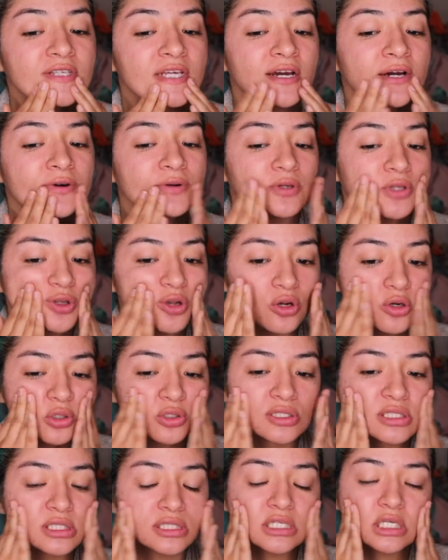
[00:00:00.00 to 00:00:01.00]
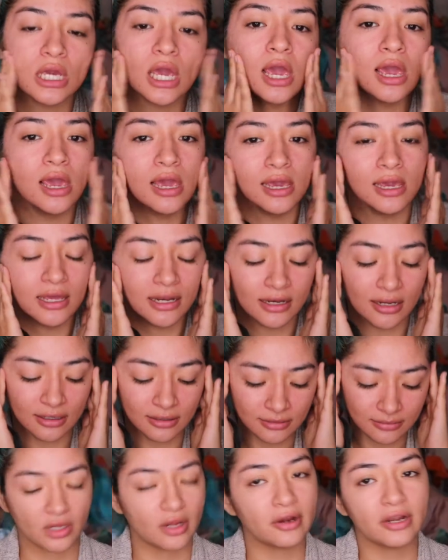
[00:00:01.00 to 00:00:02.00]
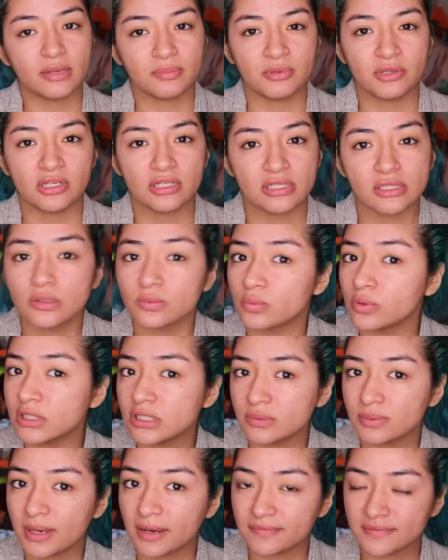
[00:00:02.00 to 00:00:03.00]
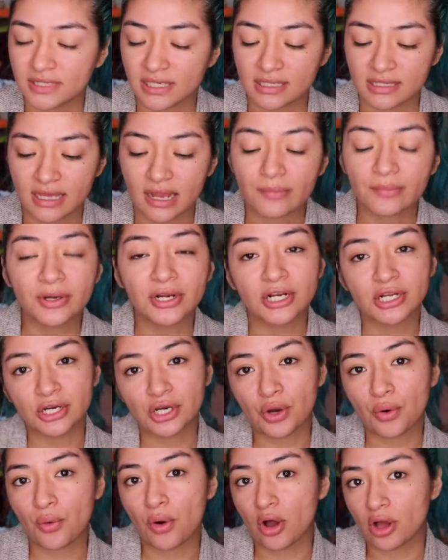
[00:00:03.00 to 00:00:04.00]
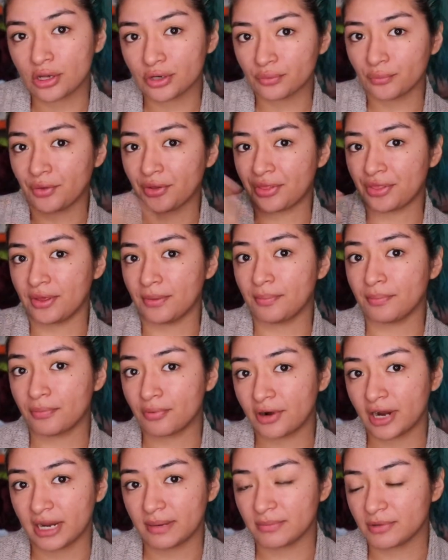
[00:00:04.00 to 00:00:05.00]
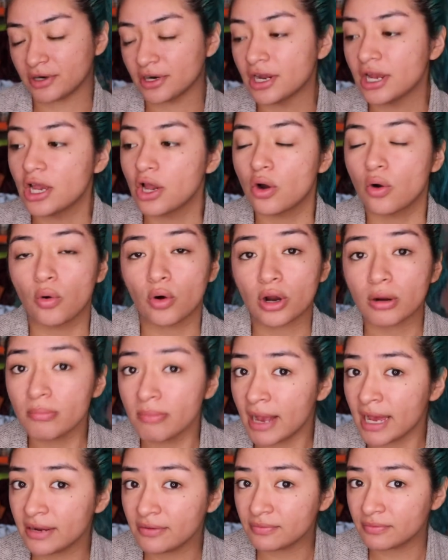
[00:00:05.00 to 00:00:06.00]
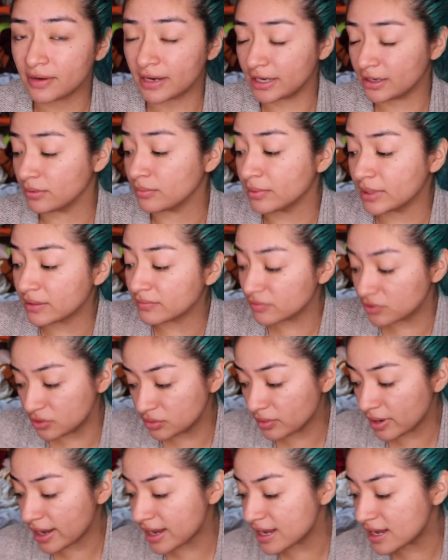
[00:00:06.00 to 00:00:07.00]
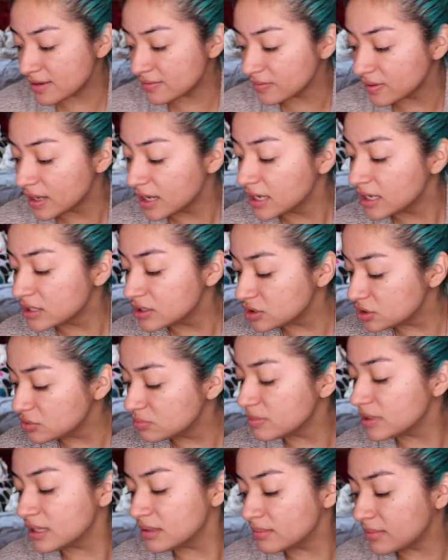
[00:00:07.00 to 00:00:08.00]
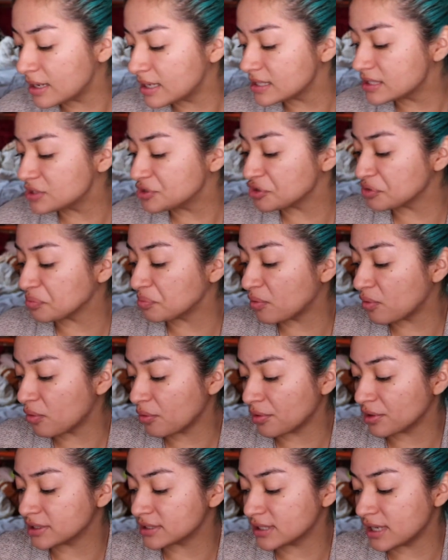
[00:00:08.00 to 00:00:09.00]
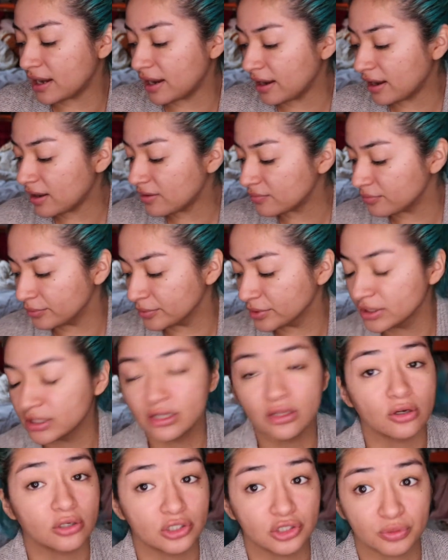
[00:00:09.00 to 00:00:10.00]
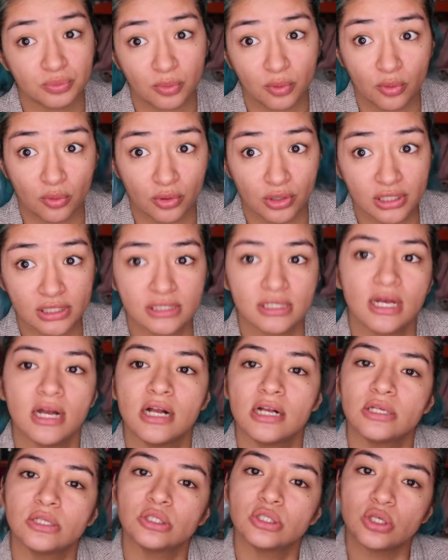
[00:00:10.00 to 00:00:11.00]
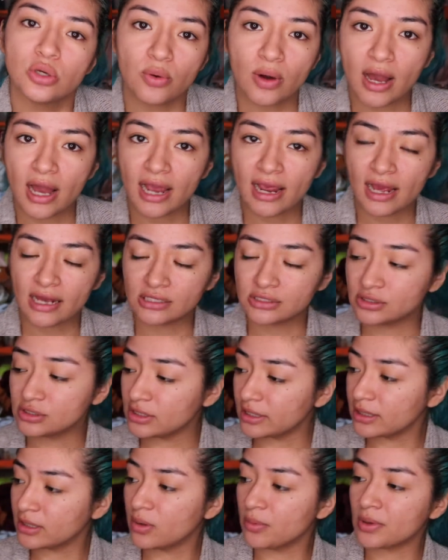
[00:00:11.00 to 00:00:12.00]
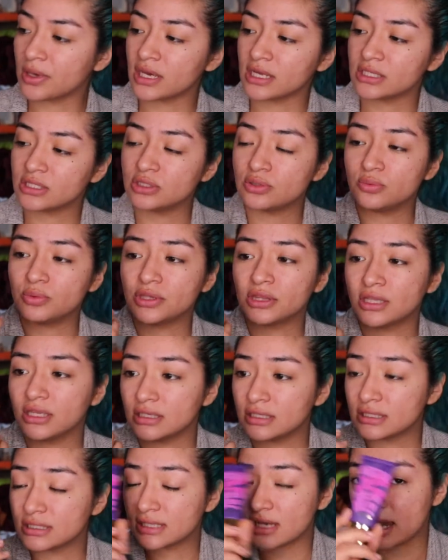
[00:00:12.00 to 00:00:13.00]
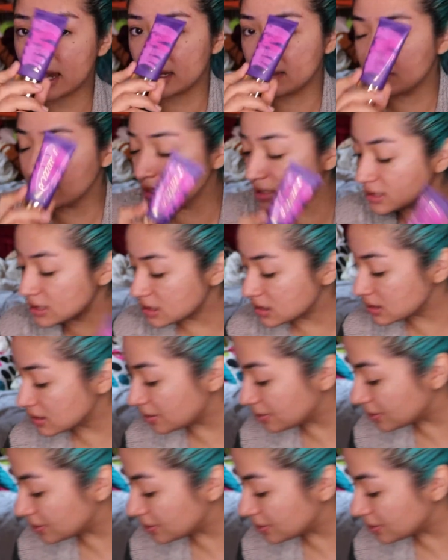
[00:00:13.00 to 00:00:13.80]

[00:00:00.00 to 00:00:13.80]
down your skin. Alrighty beauties, so once we have done that, we're going to go on with a primer or mattifier, whatever you have to minimize your pores. I have really large pores, so I actually like going into with the Timeless.